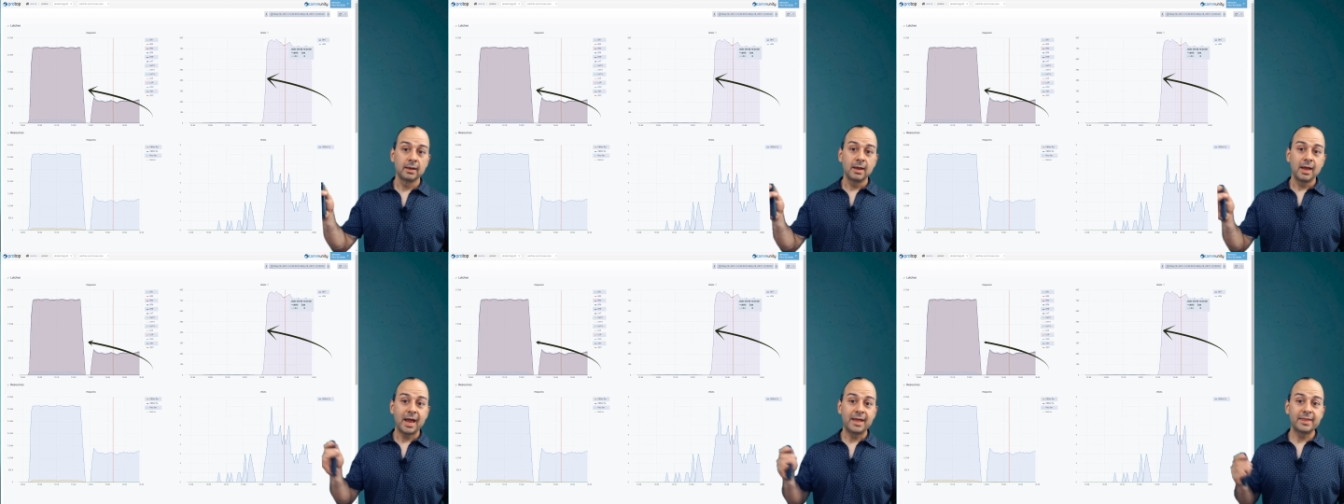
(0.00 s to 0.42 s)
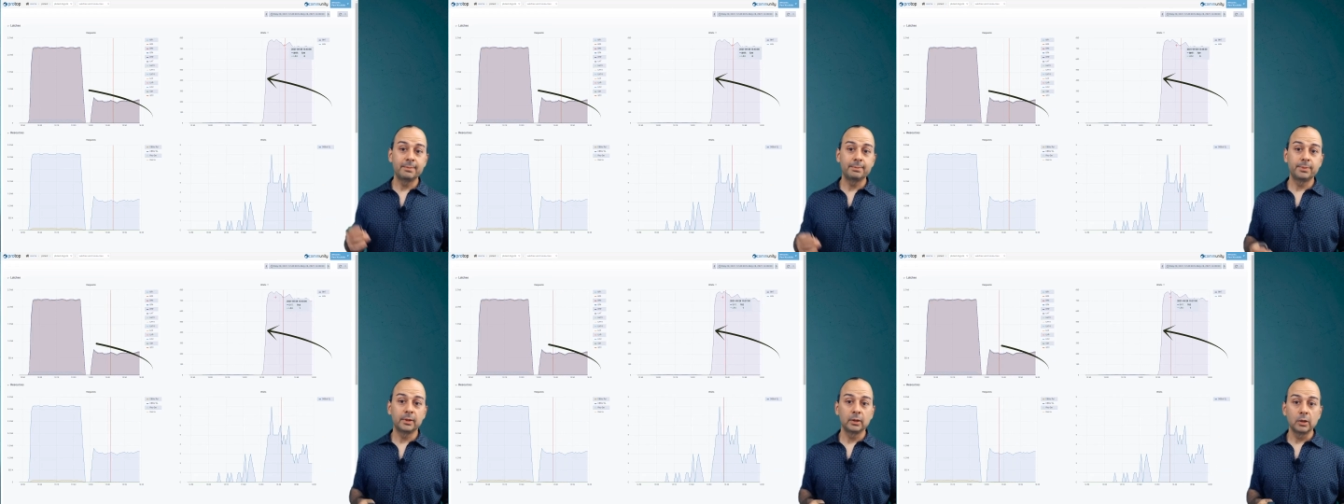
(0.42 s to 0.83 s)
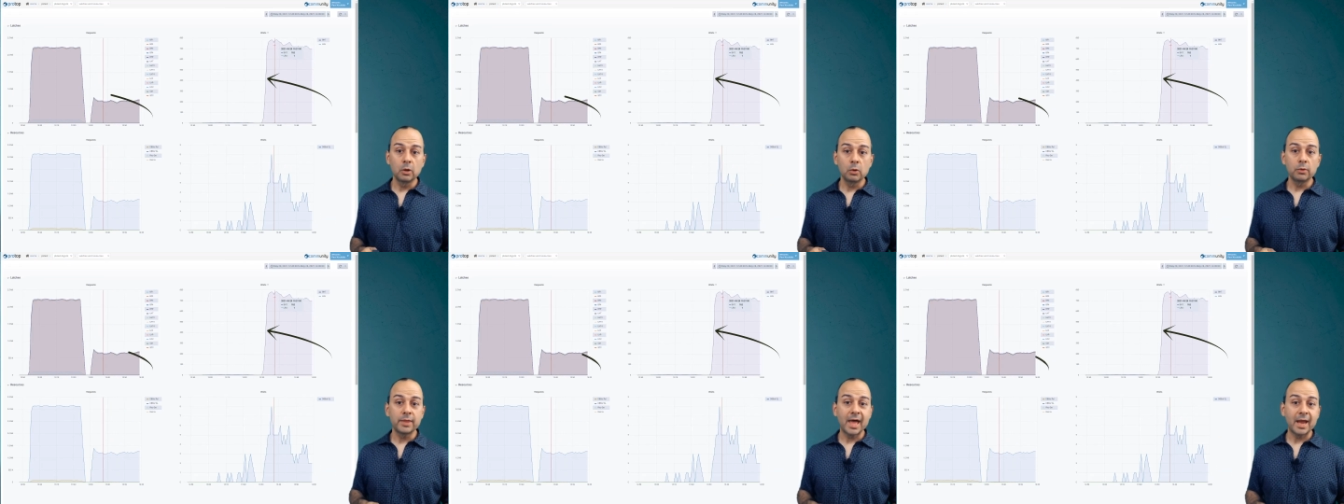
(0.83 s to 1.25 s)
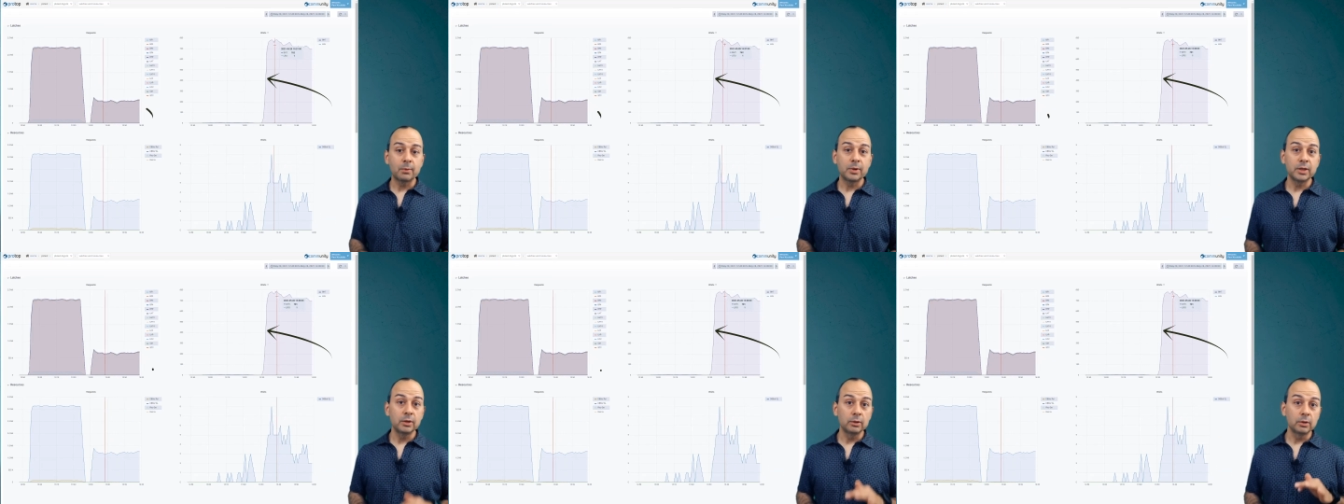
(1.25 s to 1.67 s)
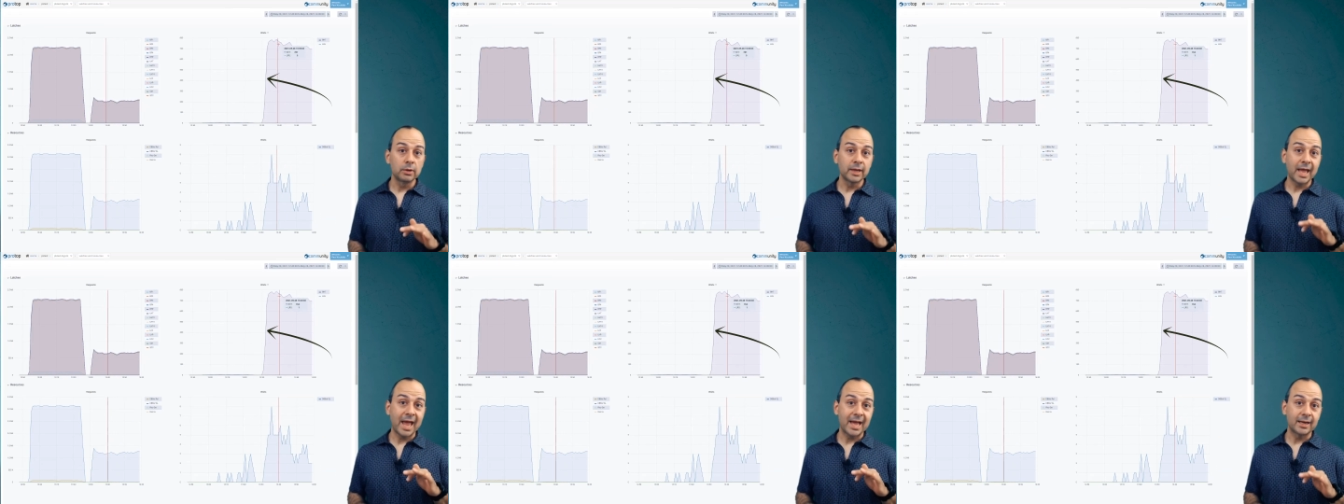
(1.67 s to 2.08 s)
And then below that, when you
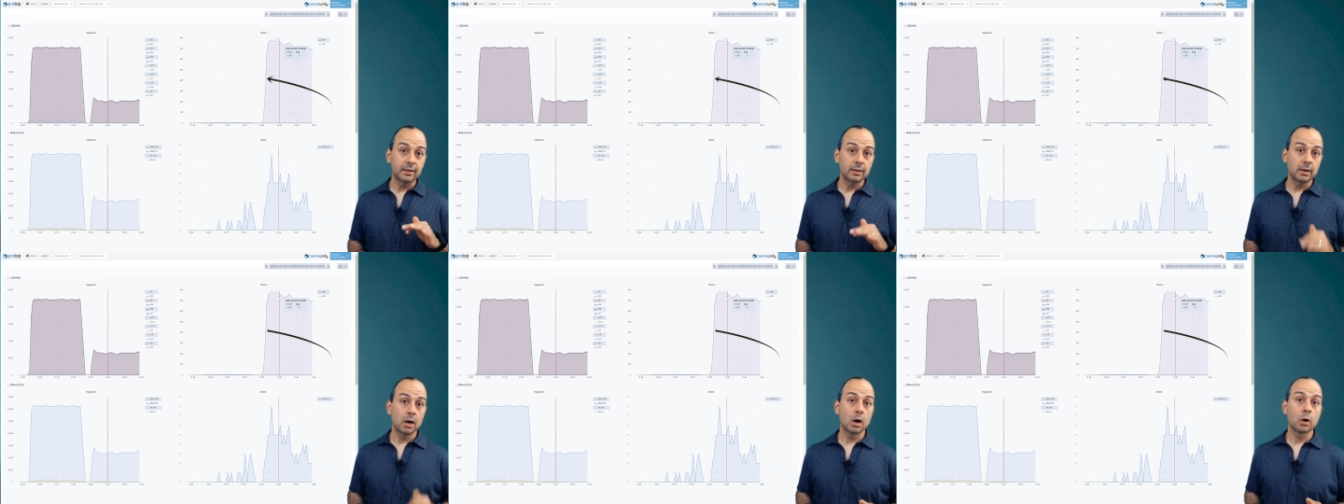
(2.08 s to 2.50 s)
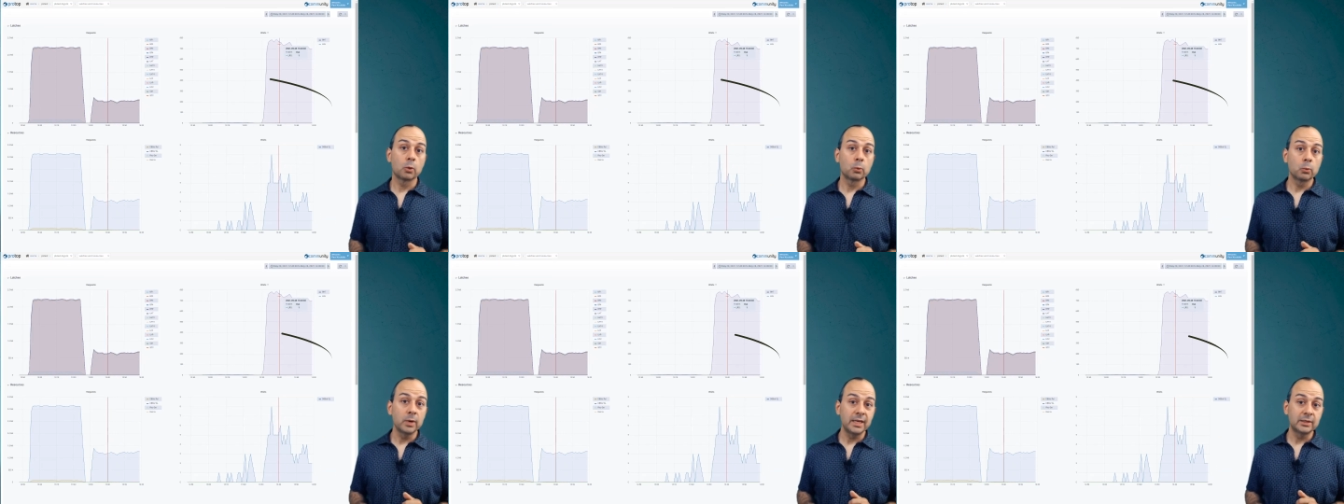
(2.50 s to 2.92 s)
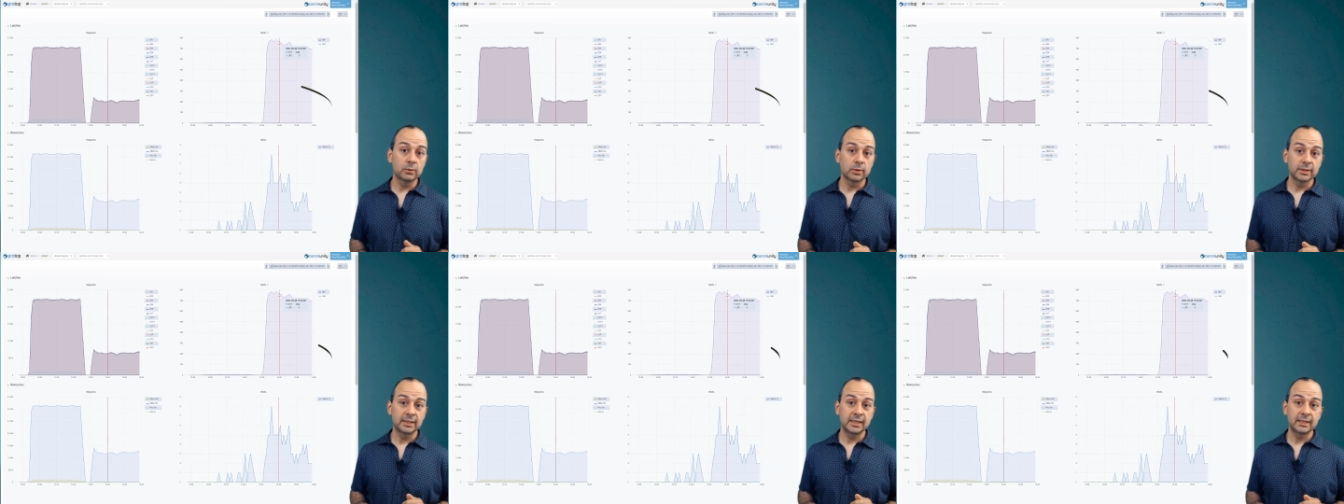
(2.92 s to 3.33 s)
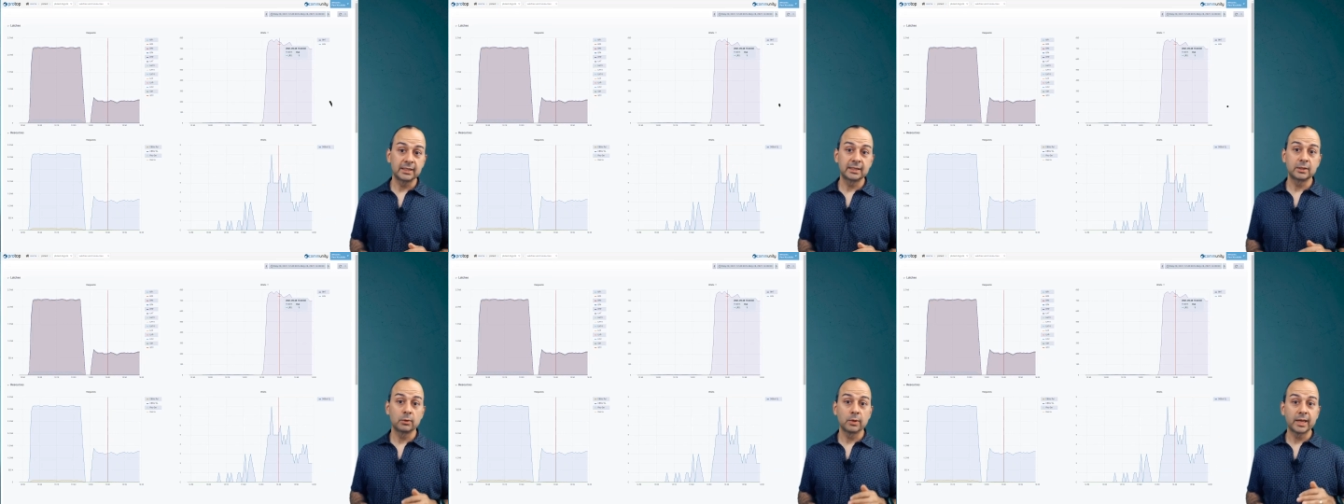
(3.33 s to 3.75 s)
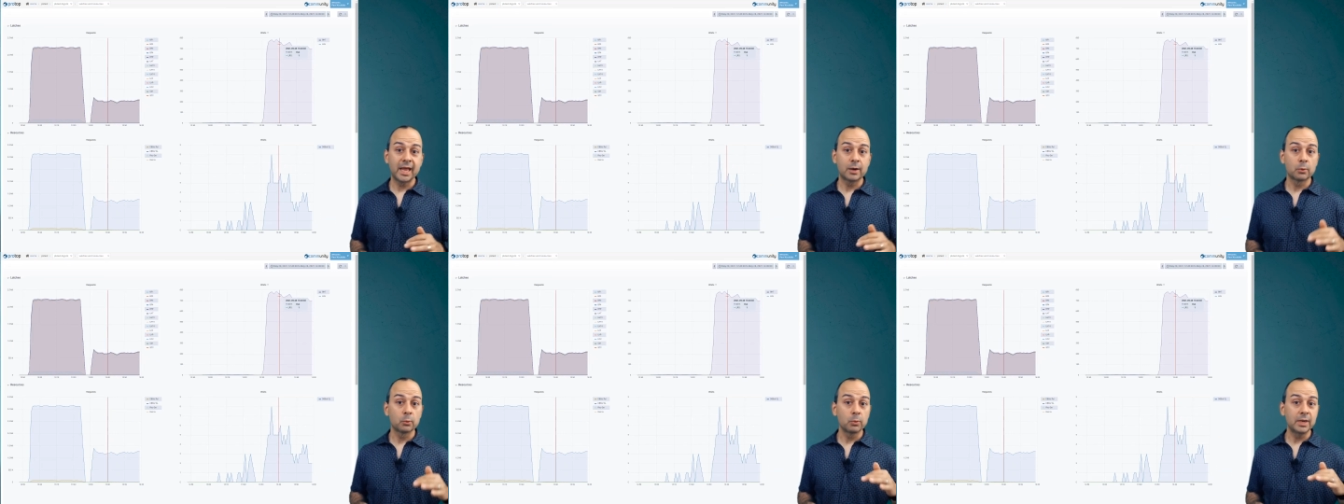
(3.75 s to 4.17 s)
look at our resources, so
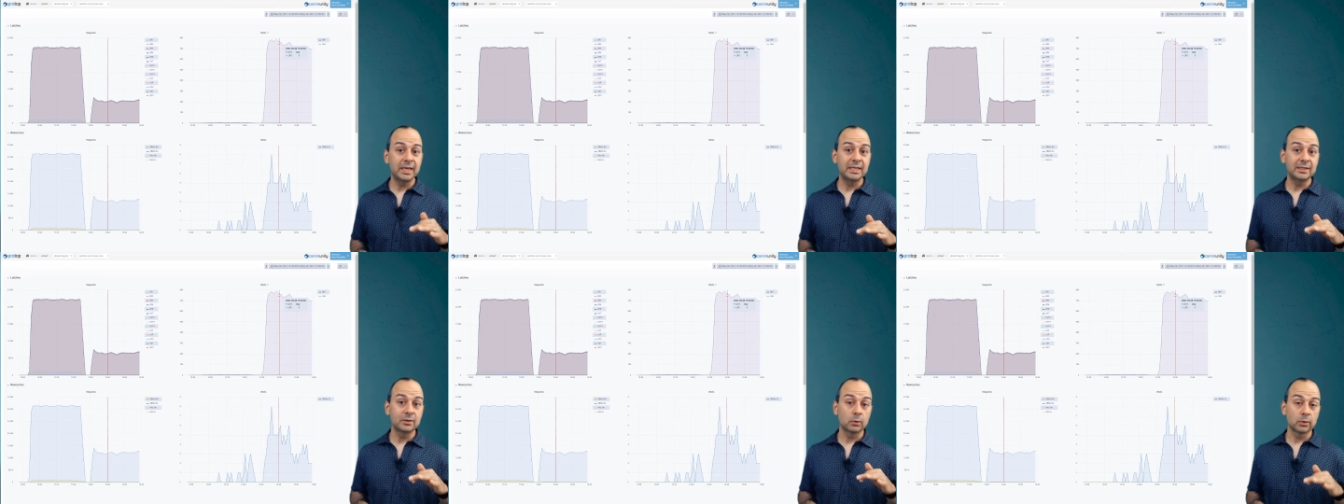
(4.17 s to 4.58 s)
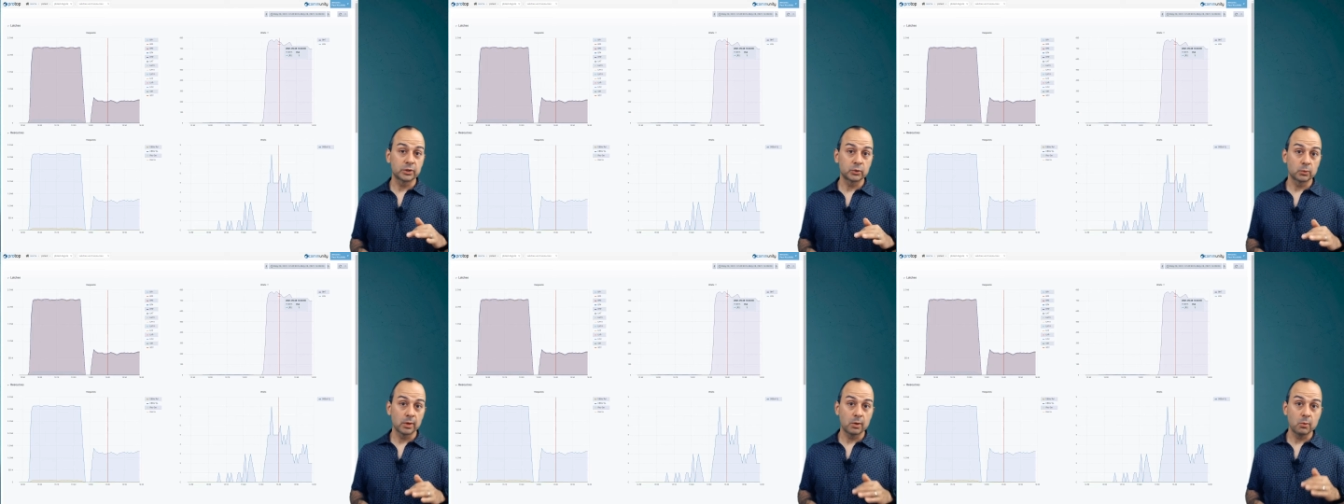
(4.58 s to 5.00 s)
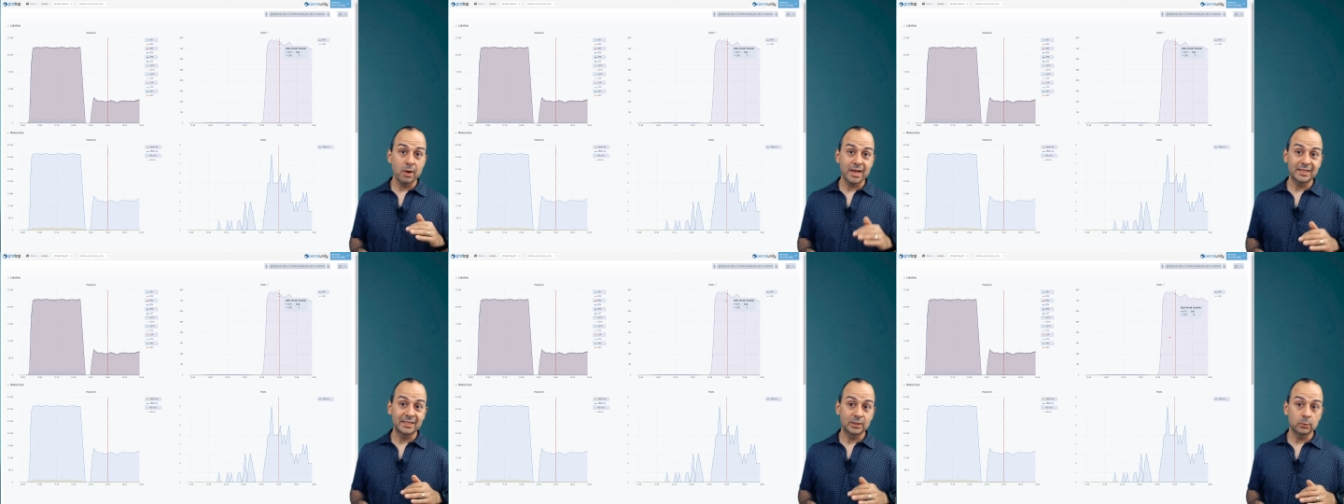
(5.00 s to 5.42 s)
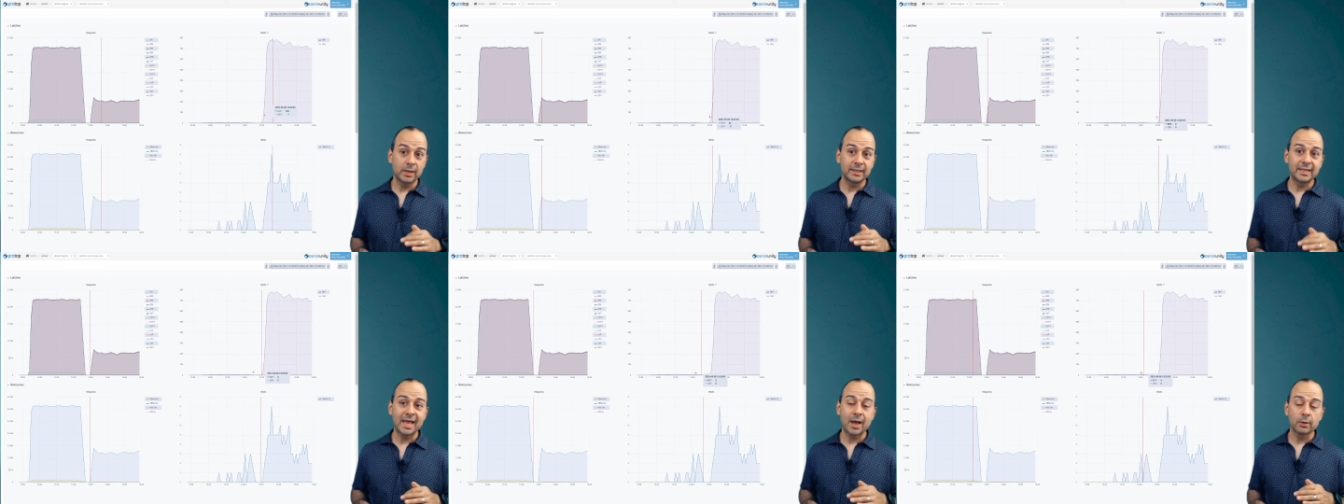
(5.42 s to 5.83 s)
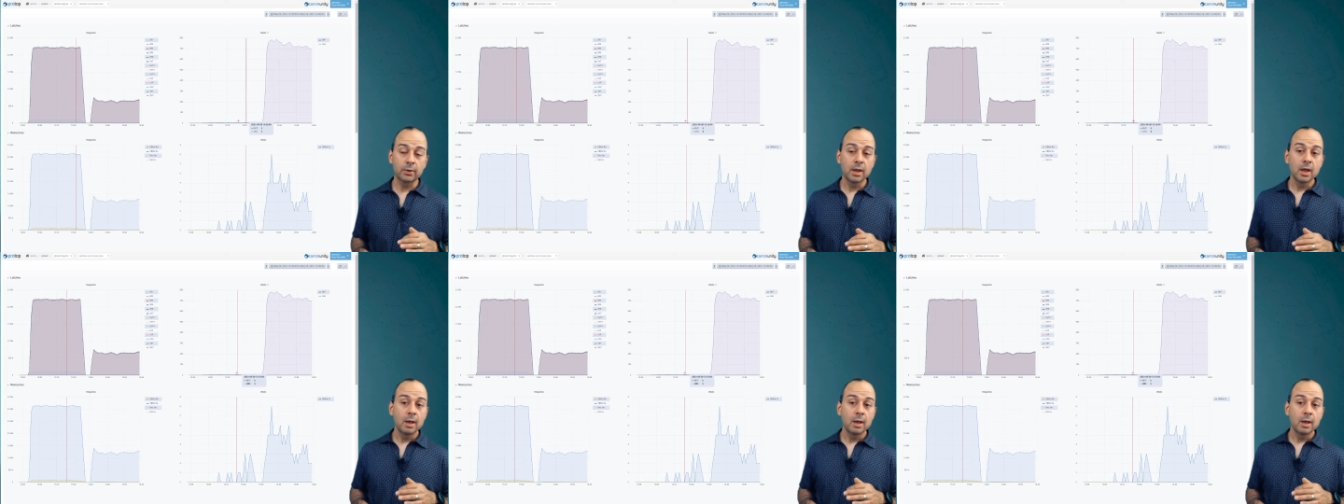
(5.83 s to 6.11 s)
again, resource requests went down,